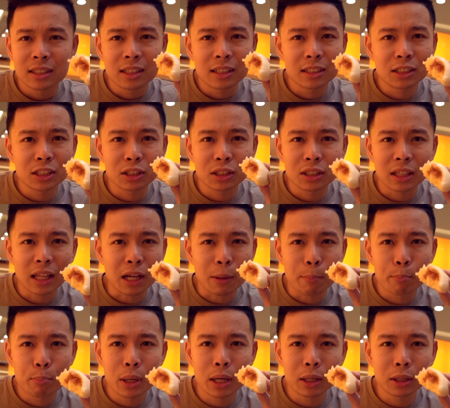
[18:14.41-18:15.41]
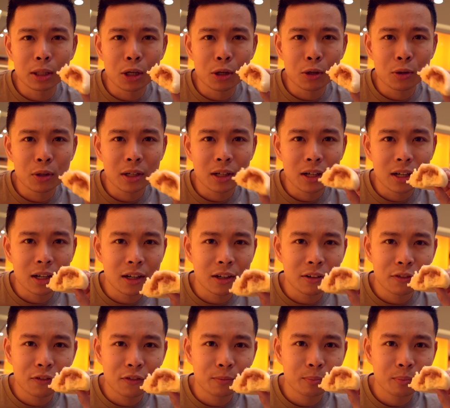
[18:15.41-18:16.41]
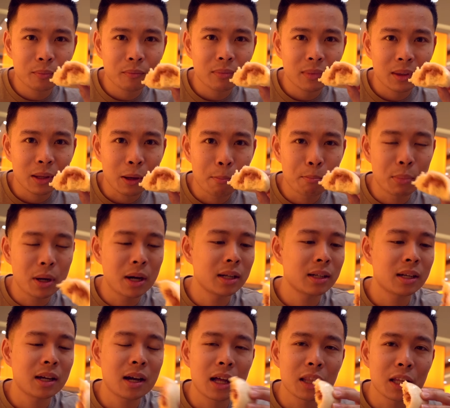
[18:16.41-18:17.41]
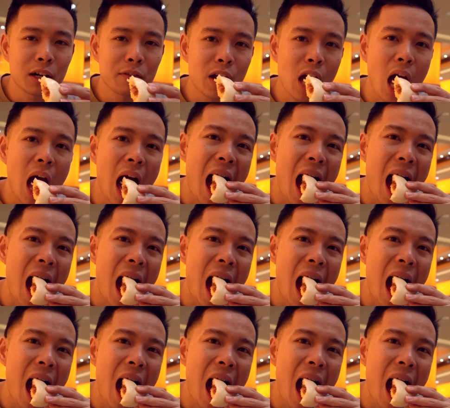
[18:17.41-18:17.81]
It's just like a pillow of bun. I love it.